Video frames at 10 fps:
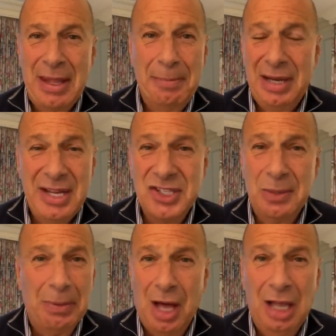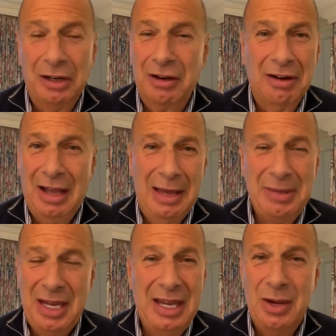but he's a baller. I
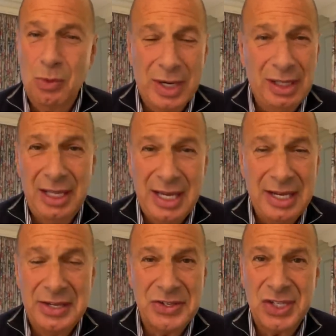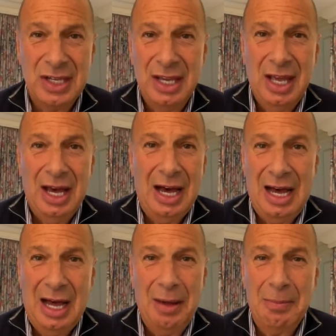mean, he really is.
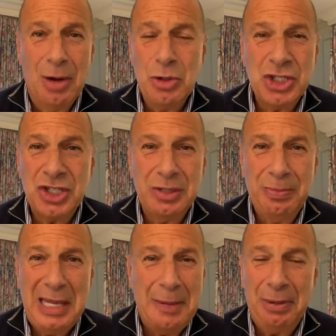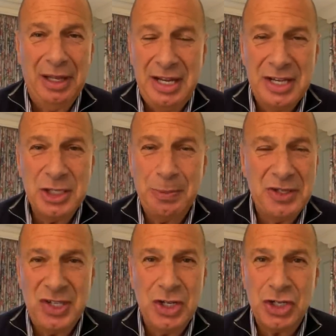Uh, most people in his
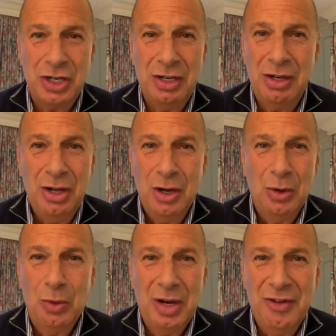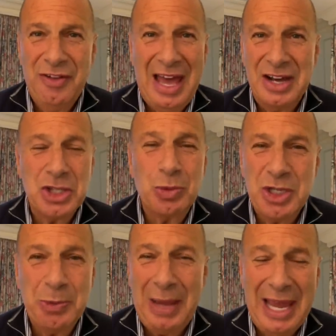position would have had a
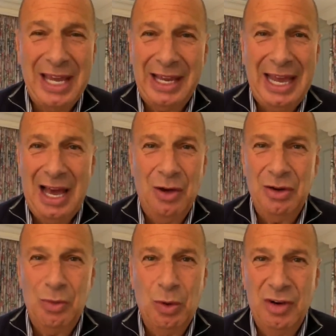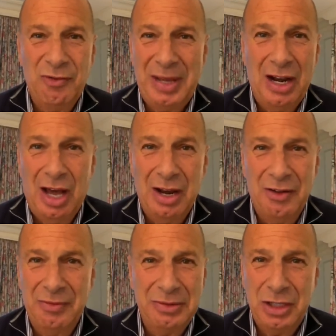Swiss bank account and would have been on
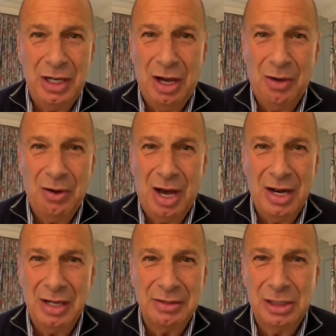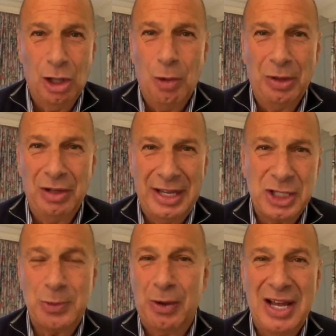a you know on a global
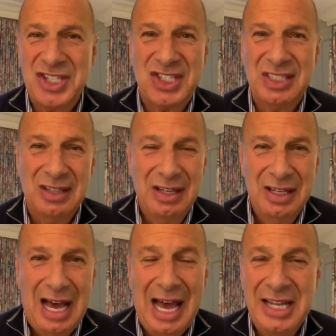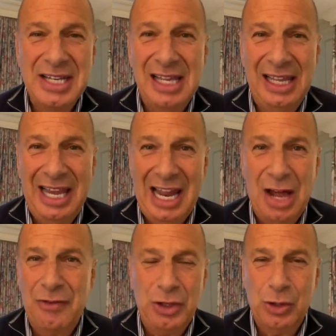express hightailing out
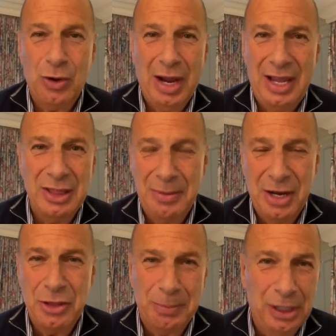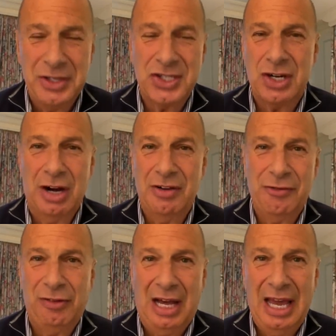of Ukraine the minute the bullets started
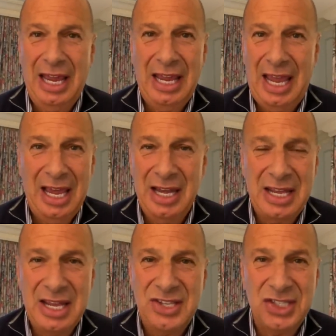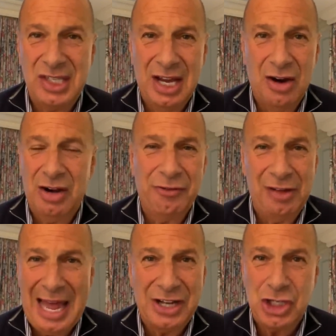flying, and he's there in a
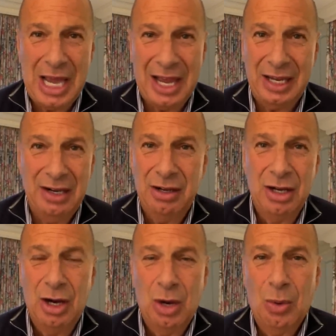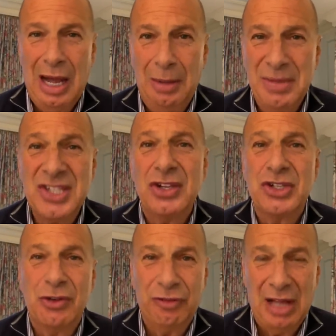flak jacket while missiles
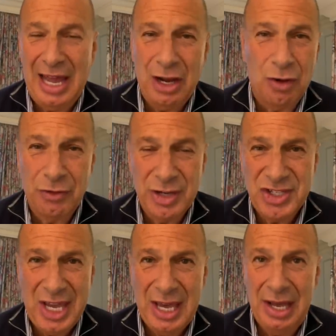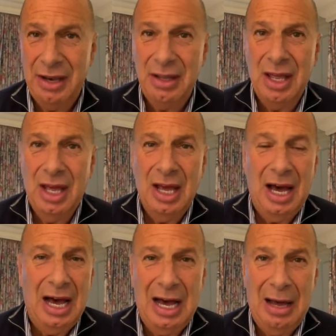are flying over his head.
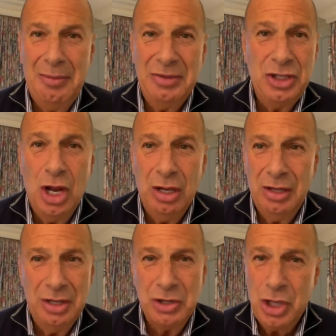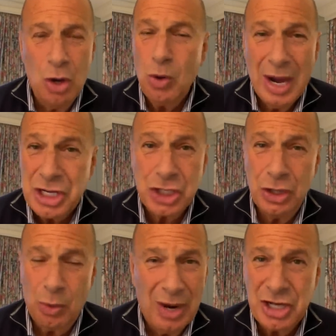Um, n- there's no question the
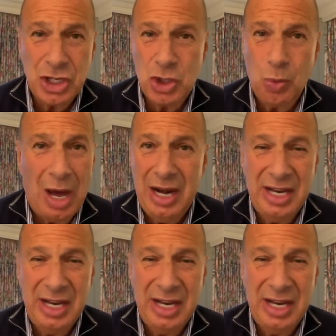Russians wanted to